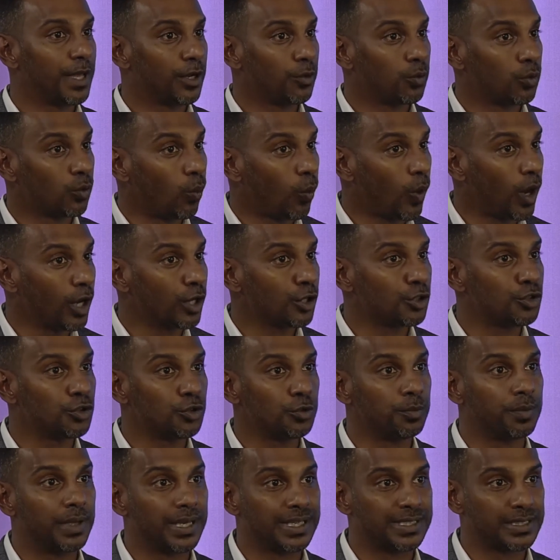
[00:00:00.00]
with 1 or 2
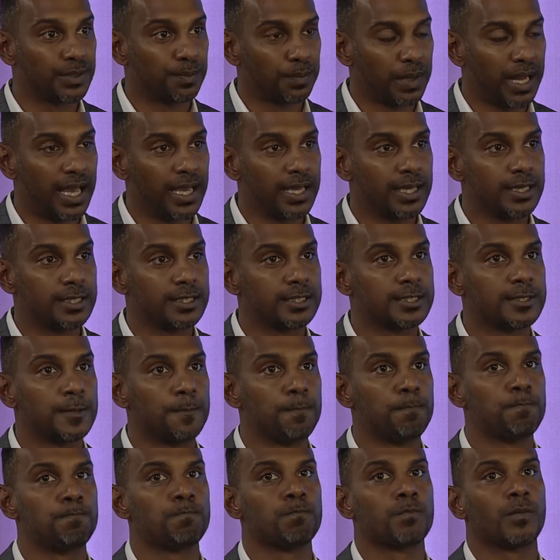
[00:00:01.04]
big suppliers,
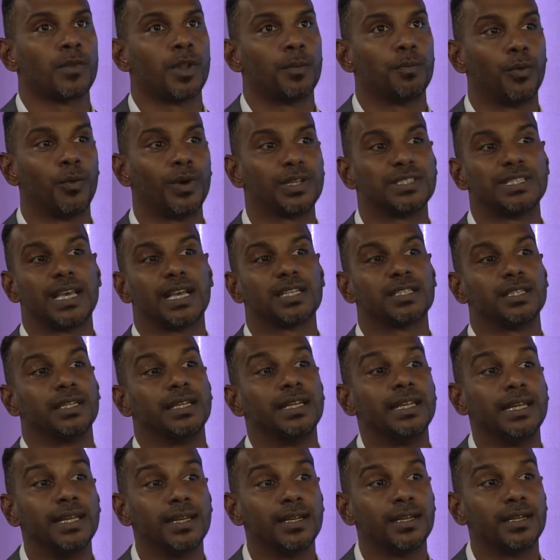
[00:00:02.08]
But what's actually
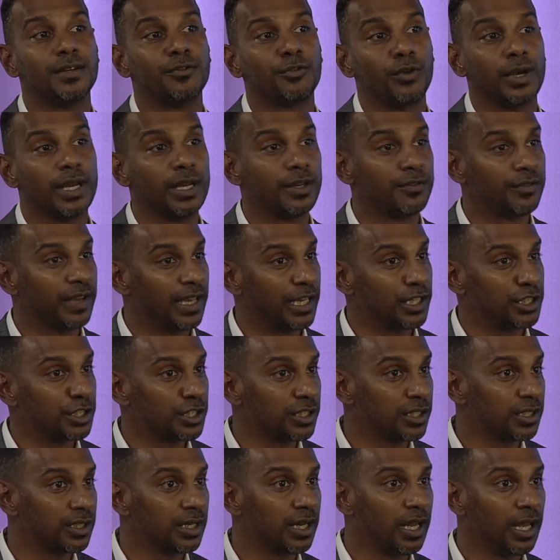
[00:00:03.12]
needed for
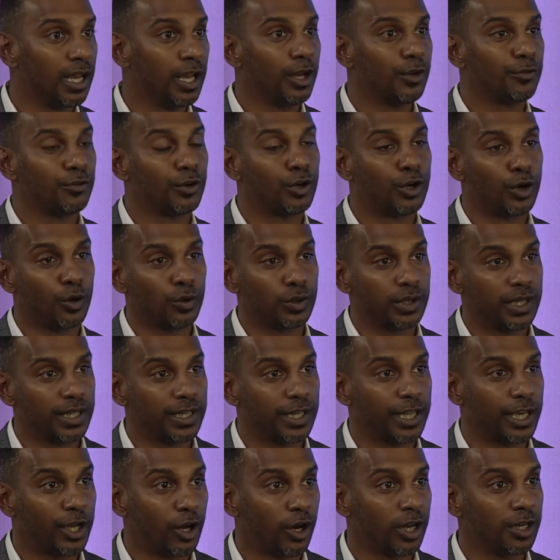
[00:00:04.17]
innovation, for growth in the
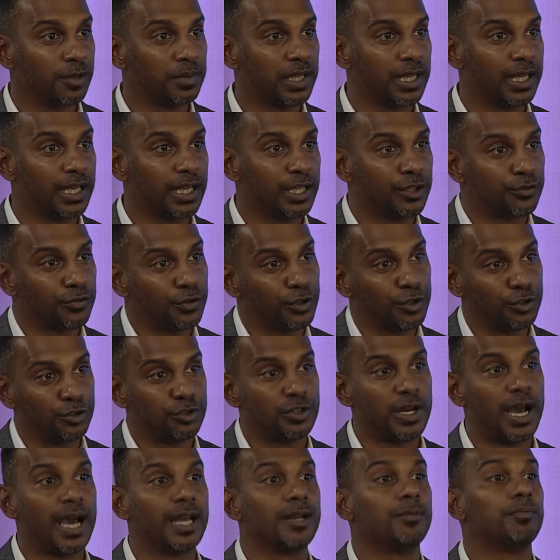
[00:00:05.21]
economy, is for you to
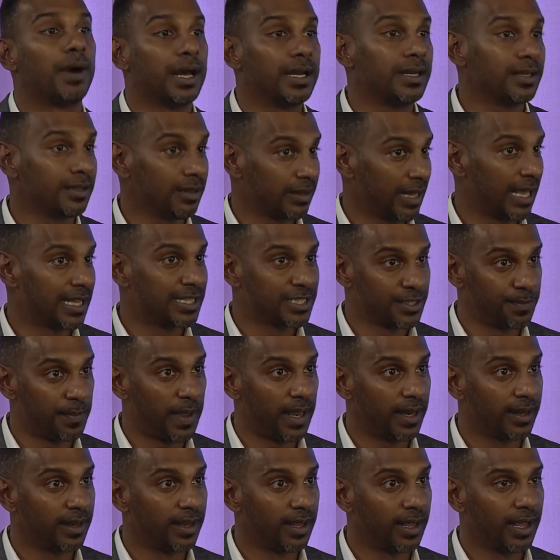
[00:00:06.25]
unbundle that
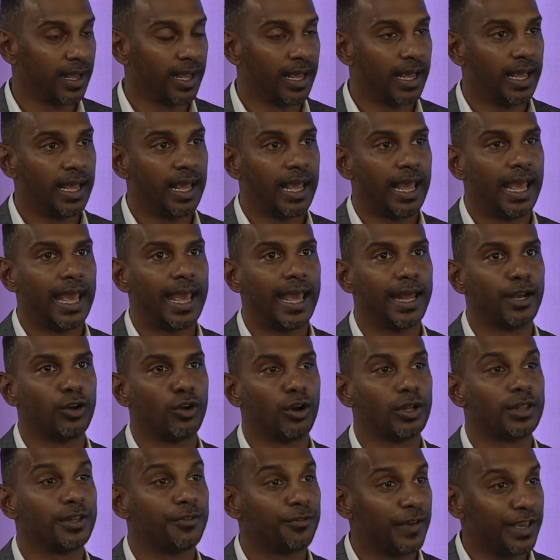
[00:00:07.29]
spend. And
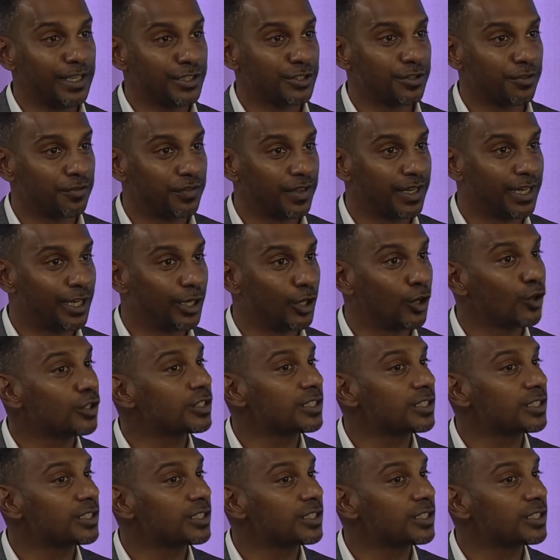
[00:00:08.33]
on the face of it, it looks